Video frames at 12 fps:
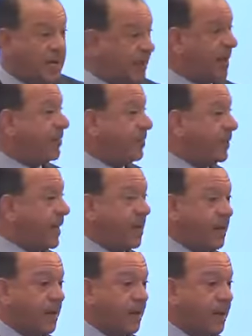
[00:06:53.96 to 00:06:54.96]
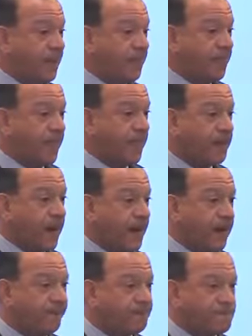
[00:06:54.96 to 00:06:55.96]
Anybody have been there? Right?
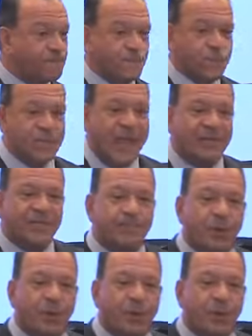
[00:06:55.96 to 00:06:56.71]
Now this